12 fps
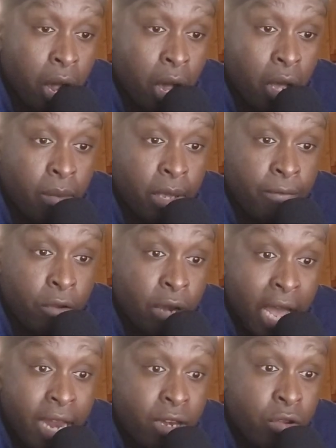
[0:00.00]
Um, if you're
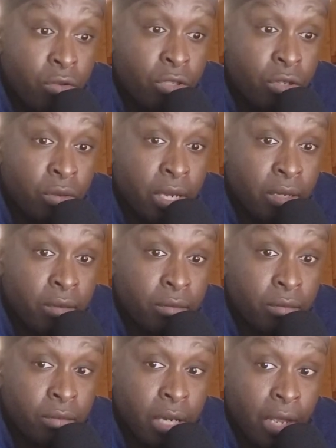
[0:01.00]
not new to it,
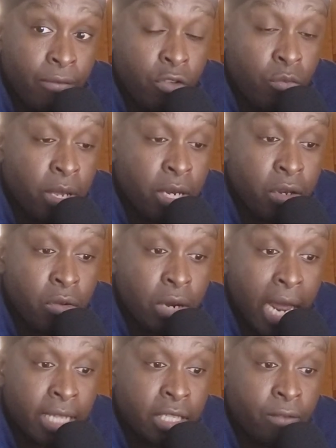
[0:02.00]
if you've been
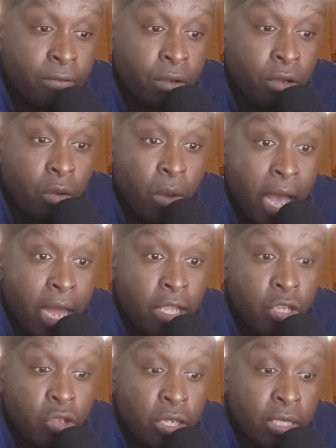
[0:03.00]
doing IT for a good while
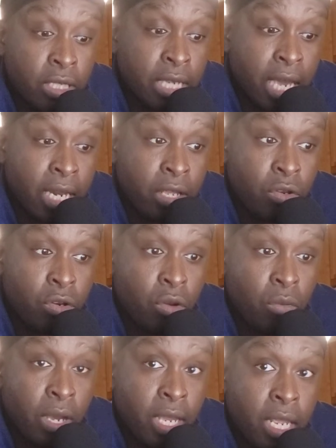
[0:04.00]
and you just decided, you
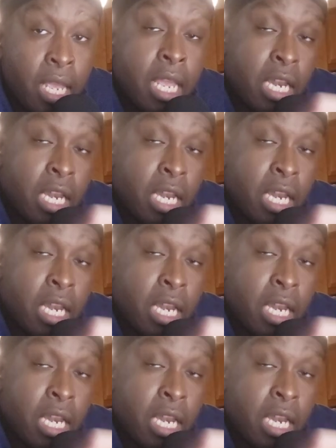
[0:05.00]
know what,